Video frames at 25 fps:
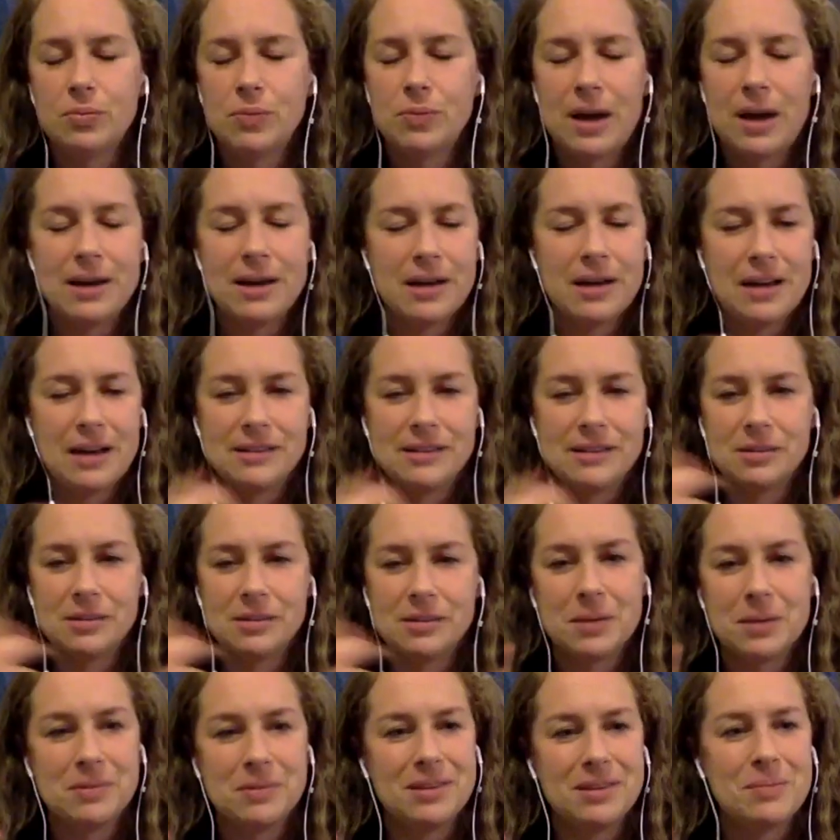I
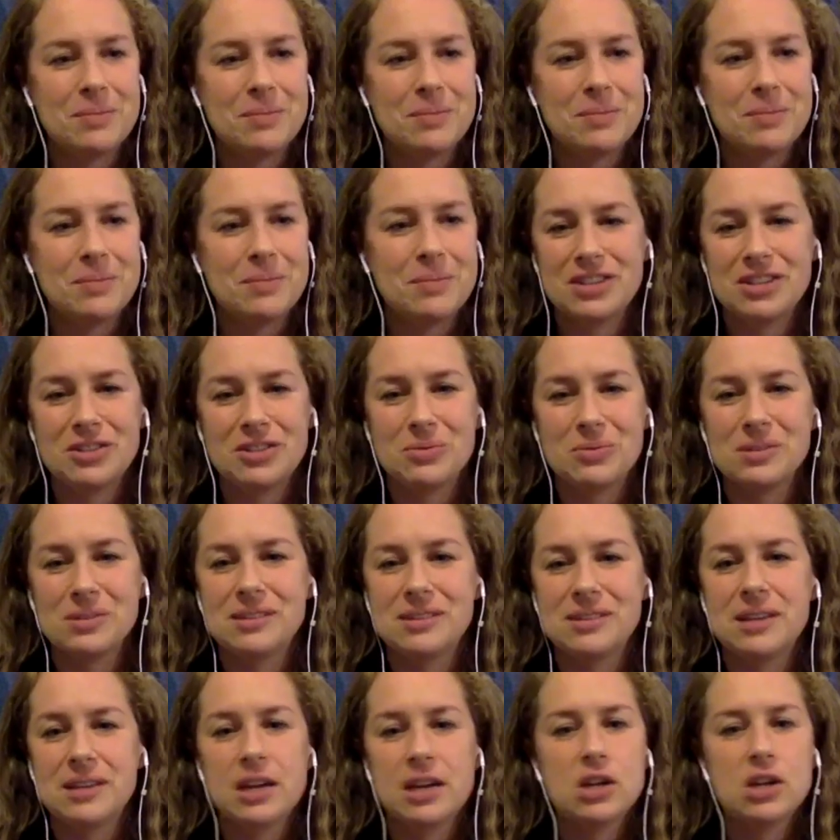sometimes in my
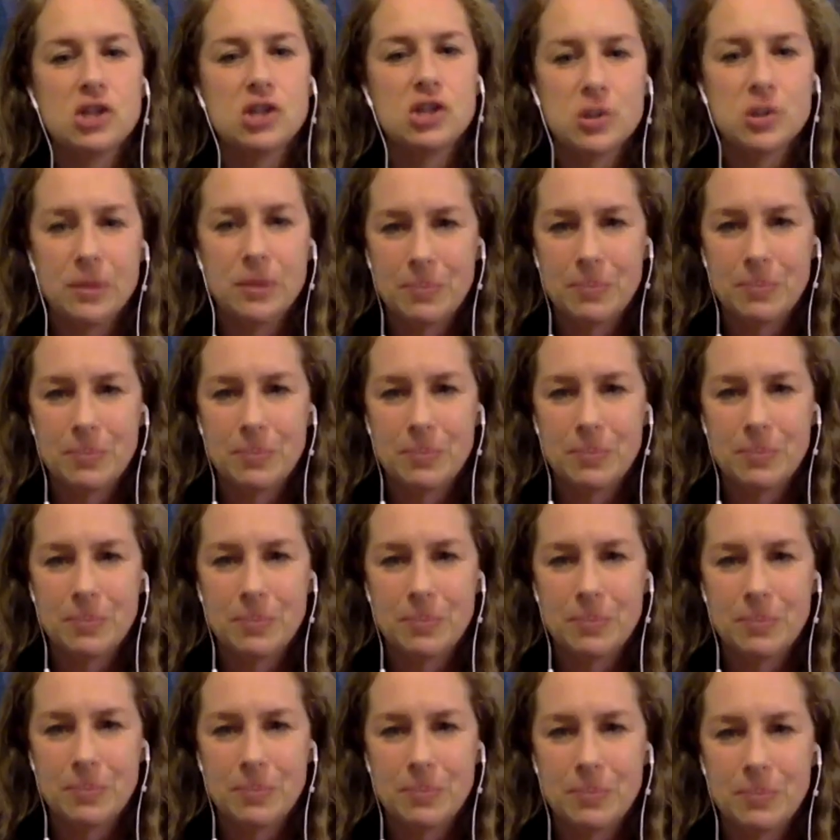presentation will sing into a
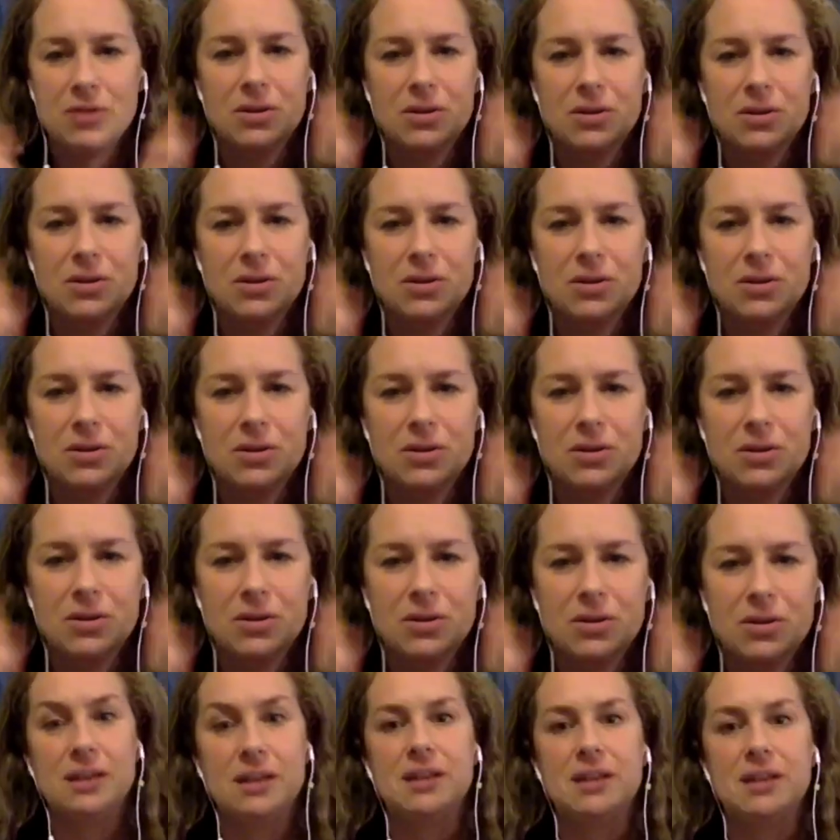pipe, and you can hear how
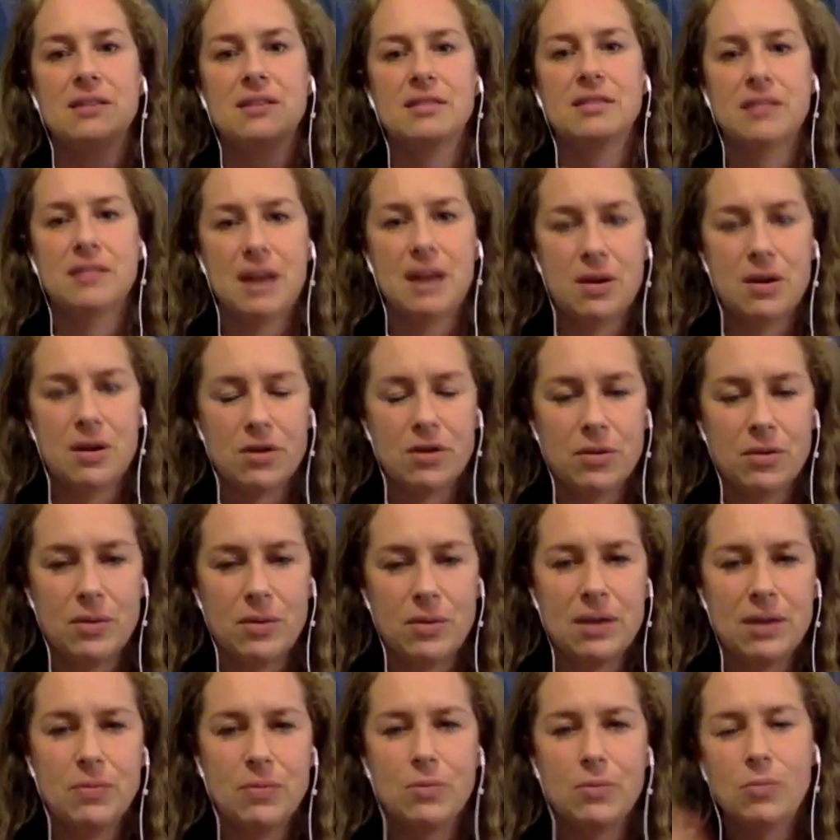it suddenly gets
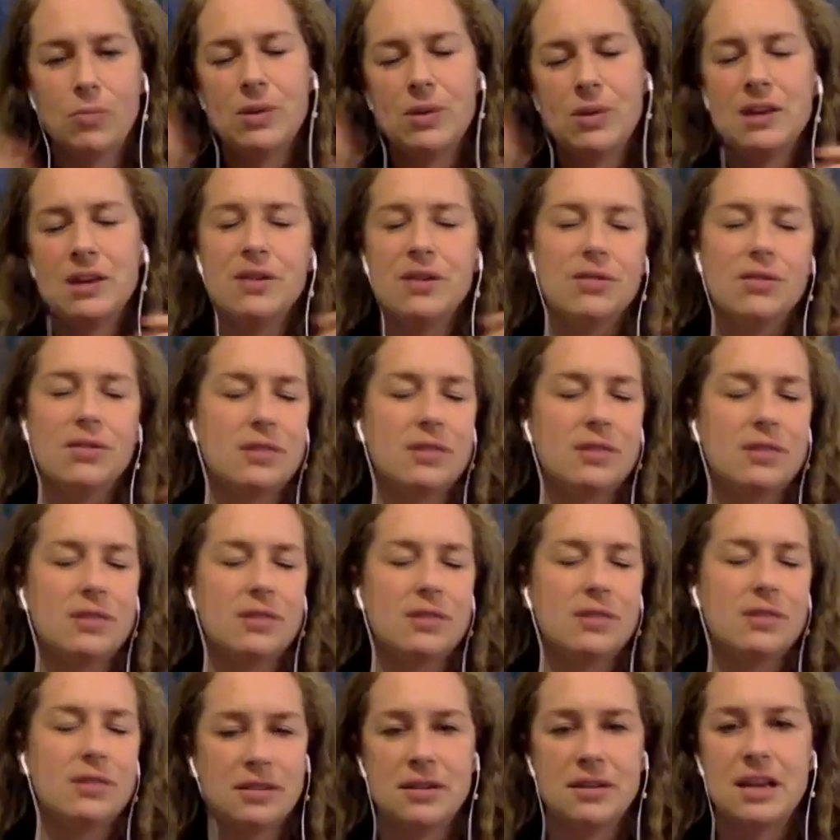louder. We hear
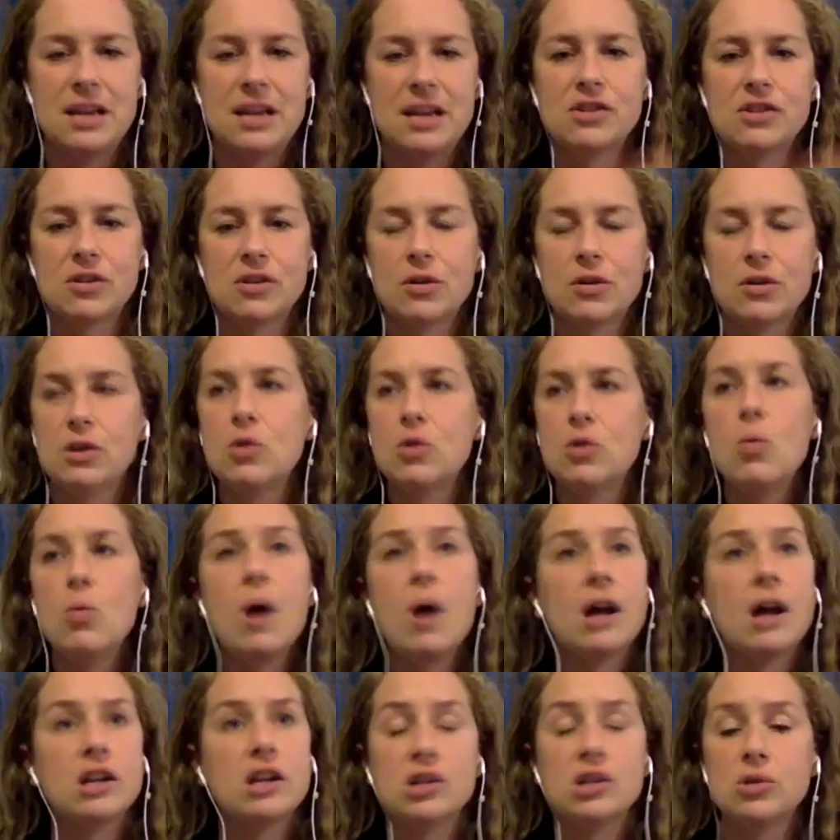this in nature, or you'll
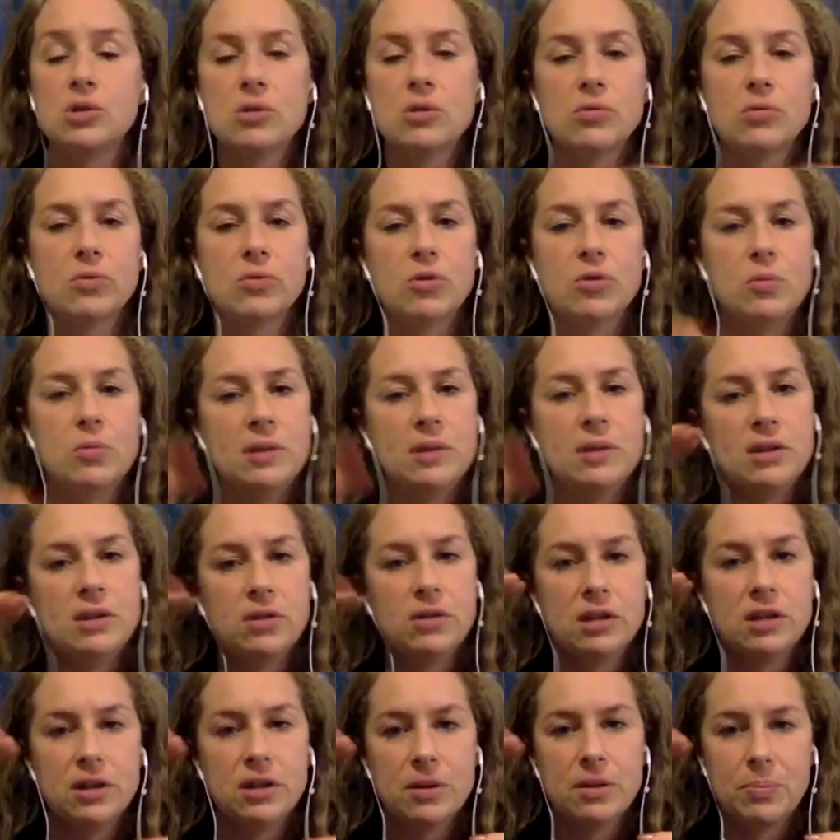walk into a room and
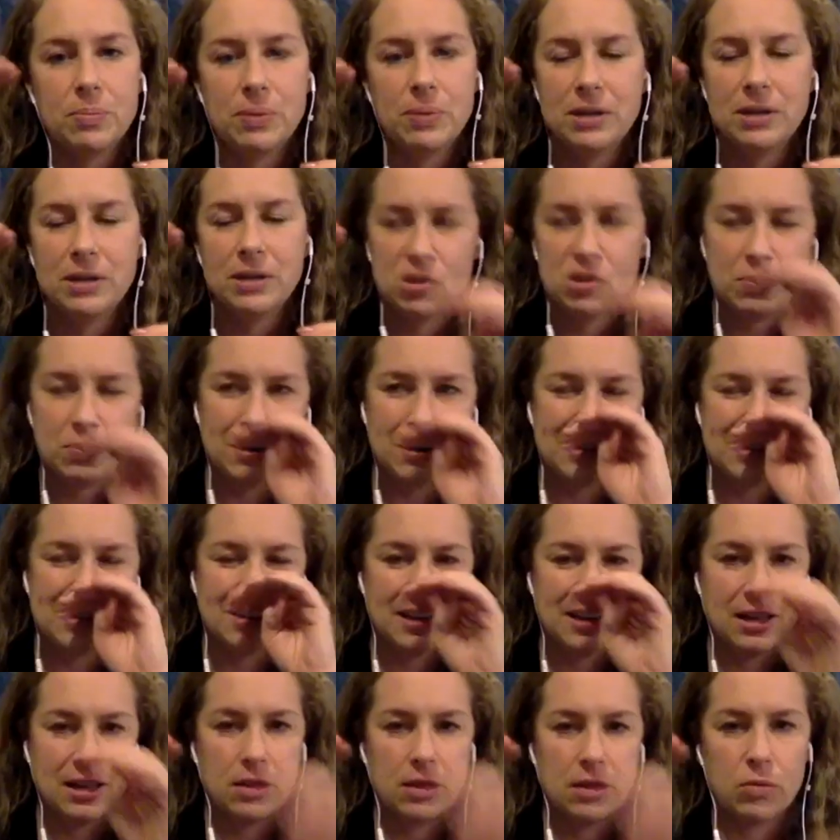you'll hear a pitch
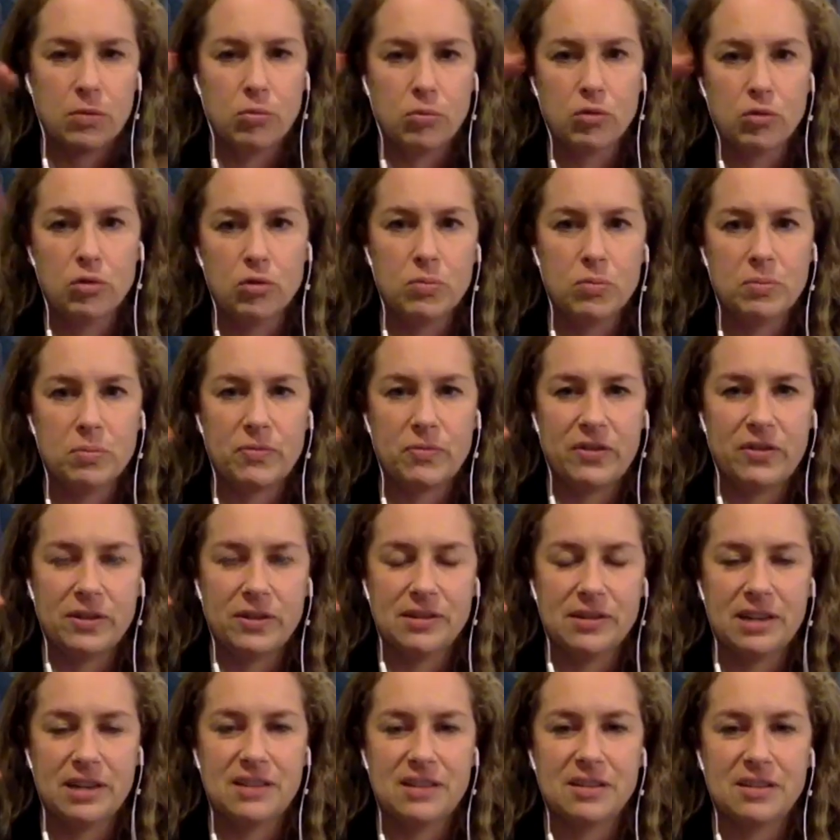buzzing, and the room
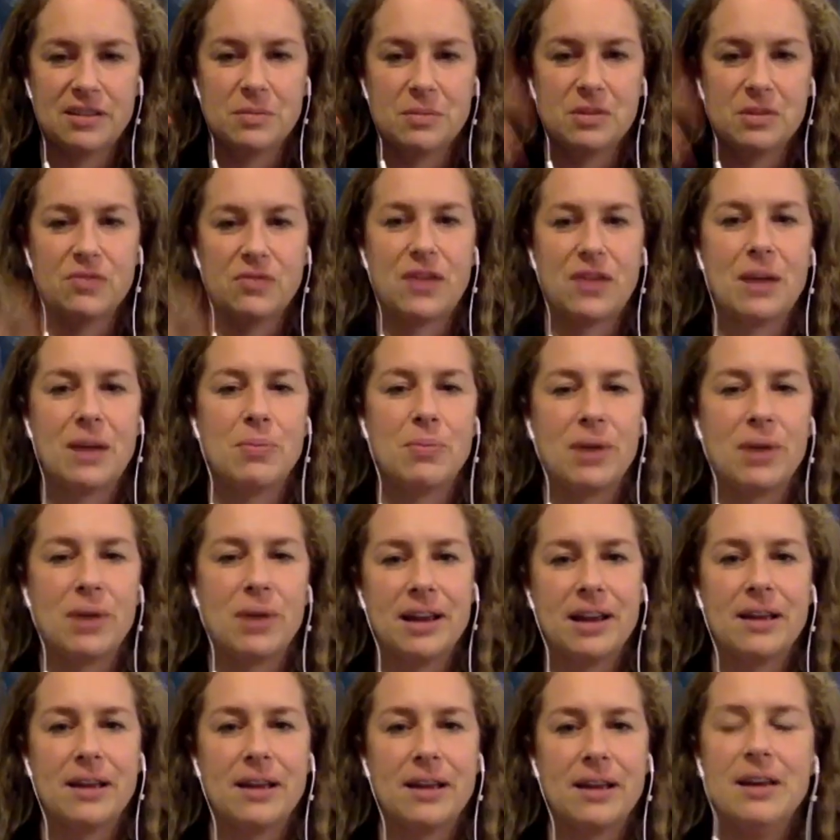feels like it's almost
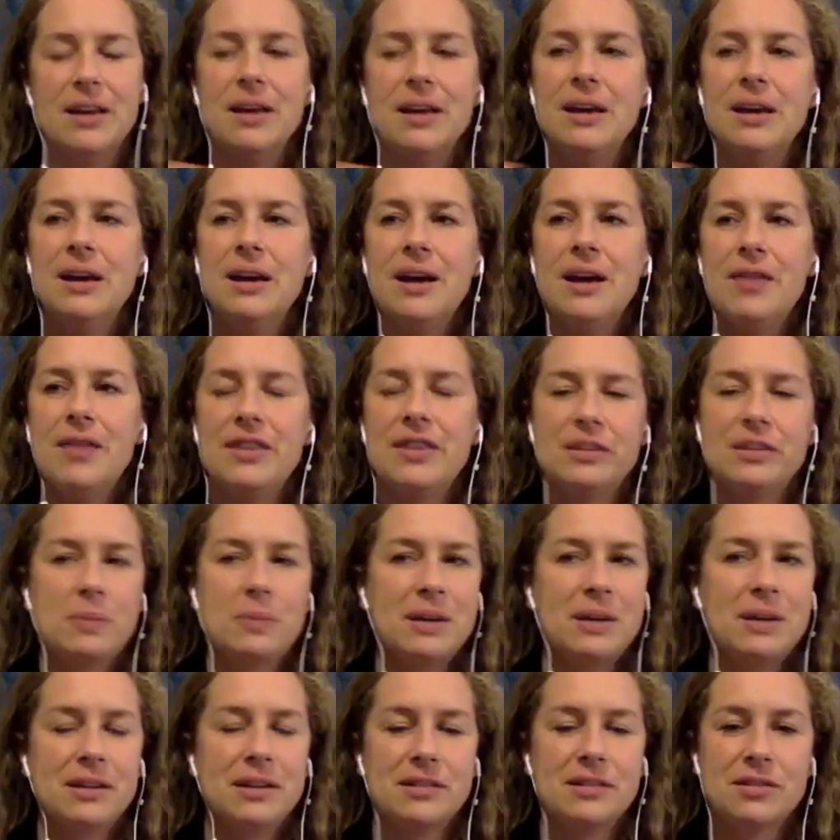vibrating. That's
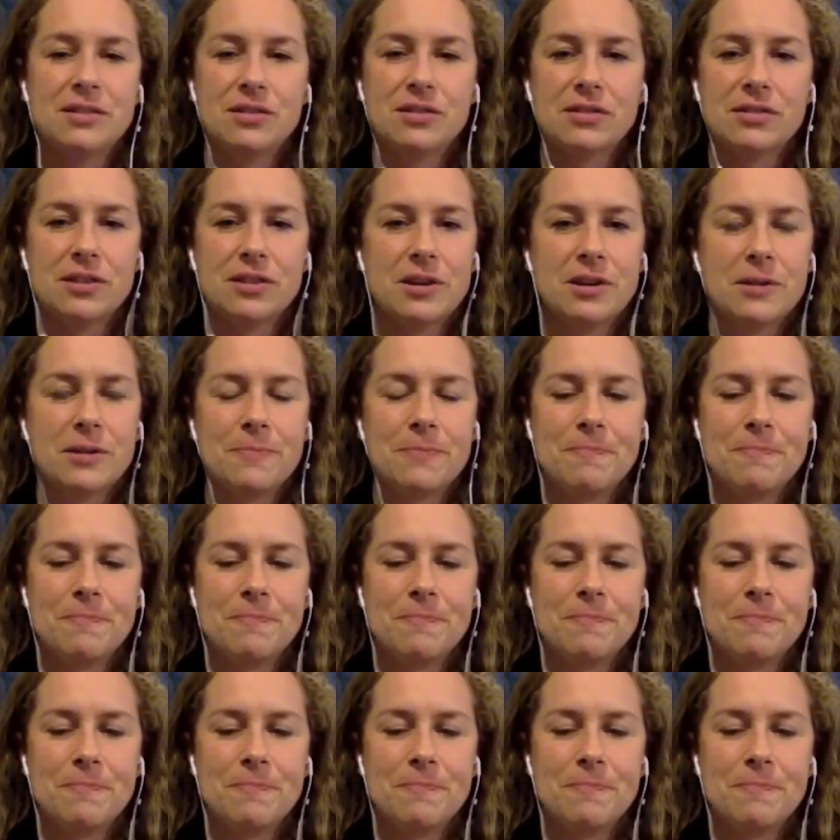because there's a